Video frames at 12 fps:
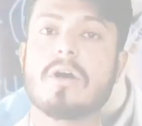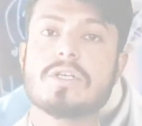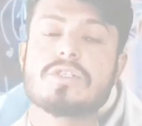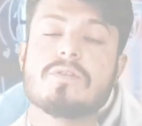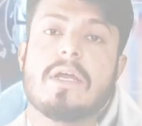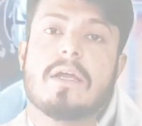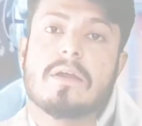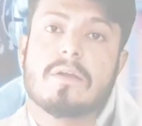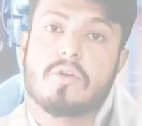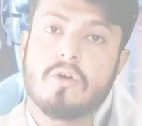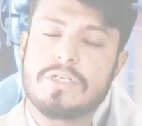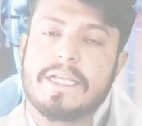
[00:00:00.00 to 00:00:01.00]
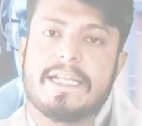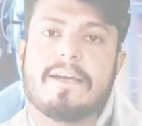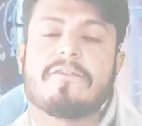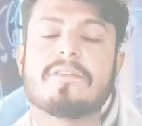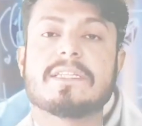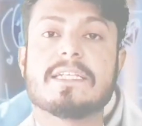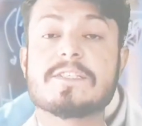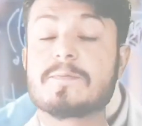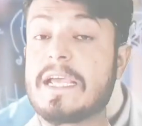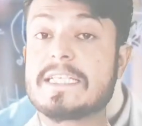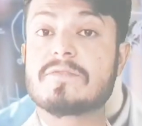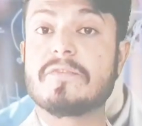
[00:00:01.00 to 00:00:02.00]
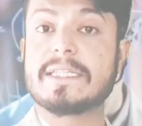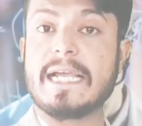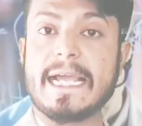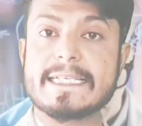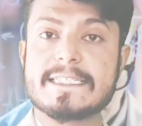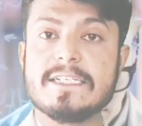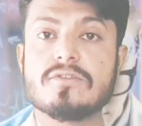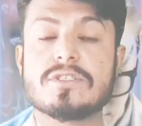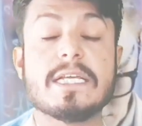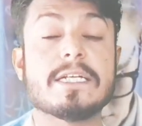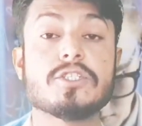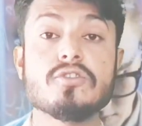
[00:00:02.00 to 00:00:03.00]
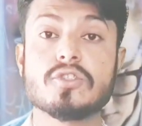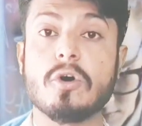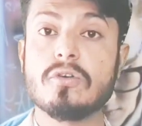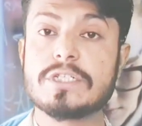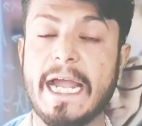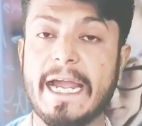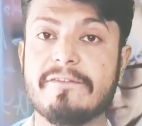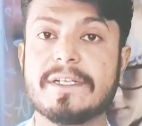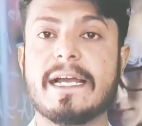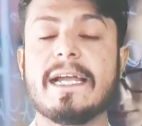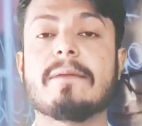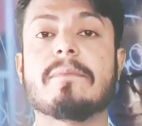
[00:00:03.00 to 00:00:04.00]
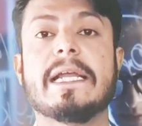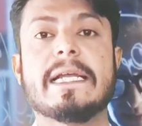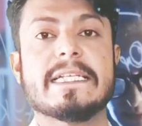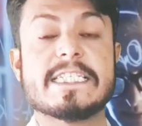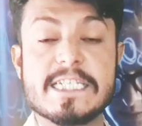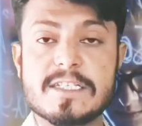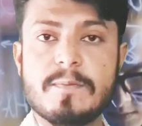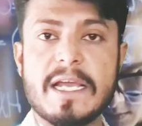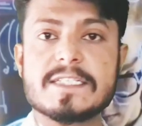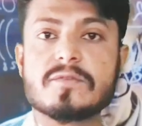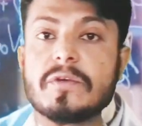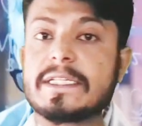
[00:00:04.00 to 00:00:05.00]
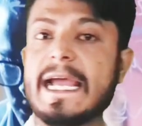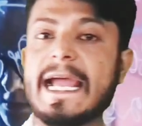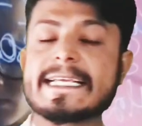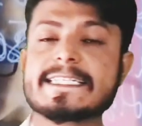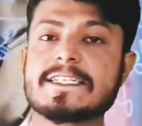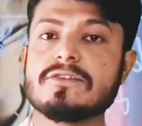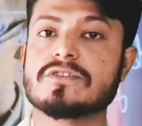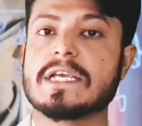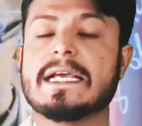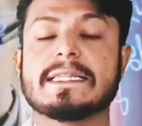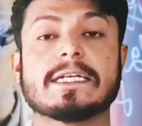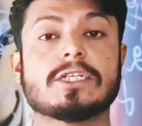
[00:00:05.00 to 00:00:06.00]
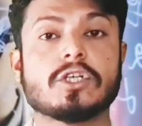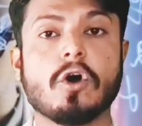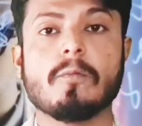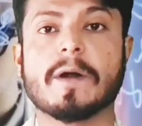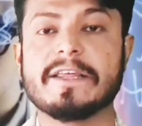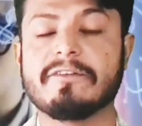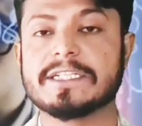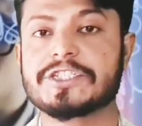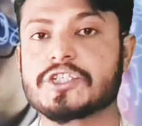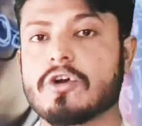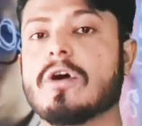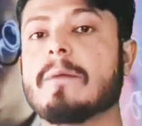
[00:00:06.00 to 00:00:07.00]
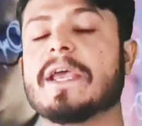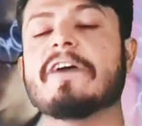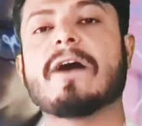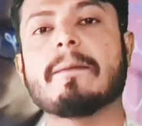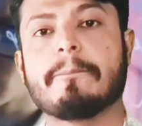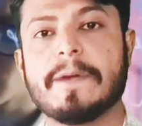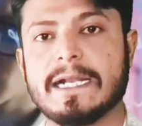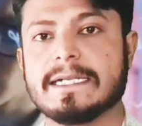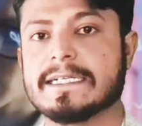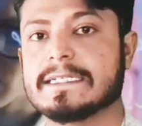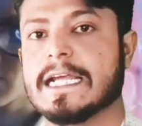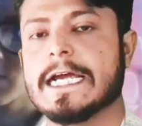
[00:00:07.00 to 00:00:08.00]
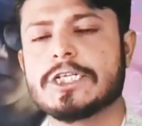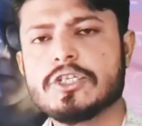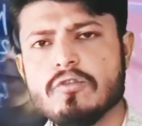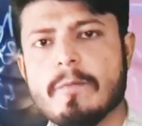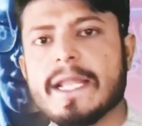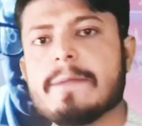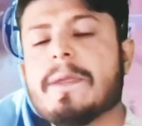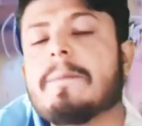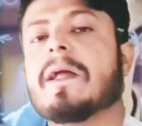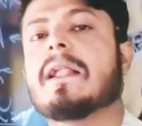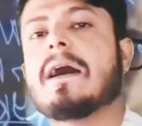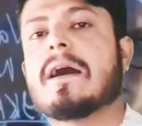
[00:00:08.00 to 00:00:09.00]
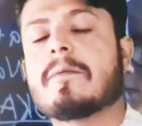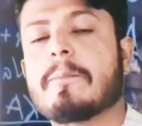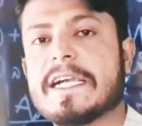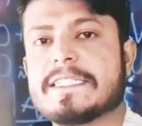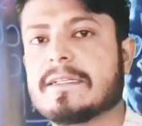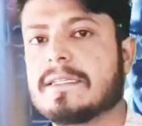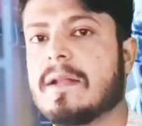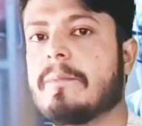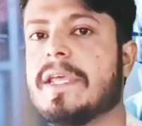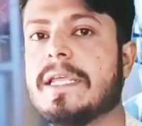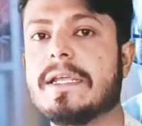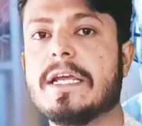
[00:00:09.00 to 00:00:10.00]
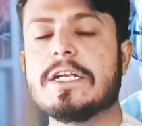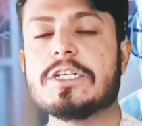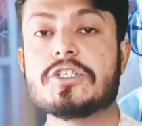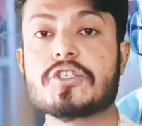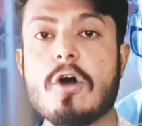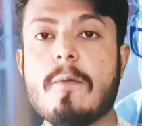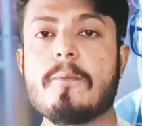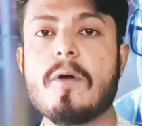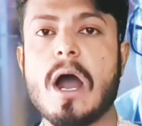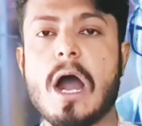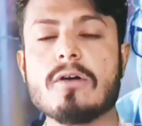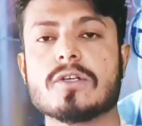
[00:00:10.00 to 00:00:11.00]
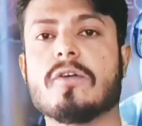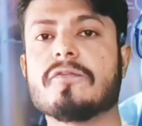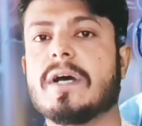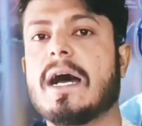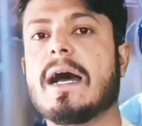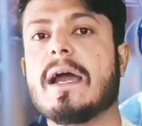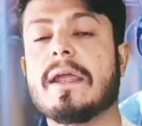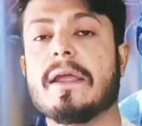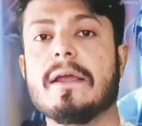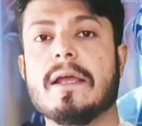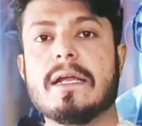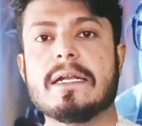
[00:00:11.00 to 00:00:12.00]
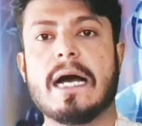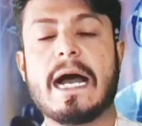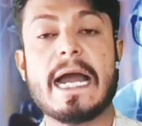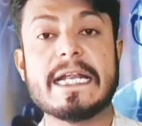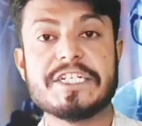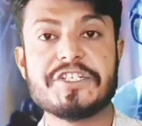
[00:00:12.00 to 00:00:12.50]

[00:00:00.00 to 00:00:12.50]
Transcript: not good enough dispense with the excuse that you don't have time dispense with the excuse that nobody will show up if i build it too many people are better than me drop out of the eye i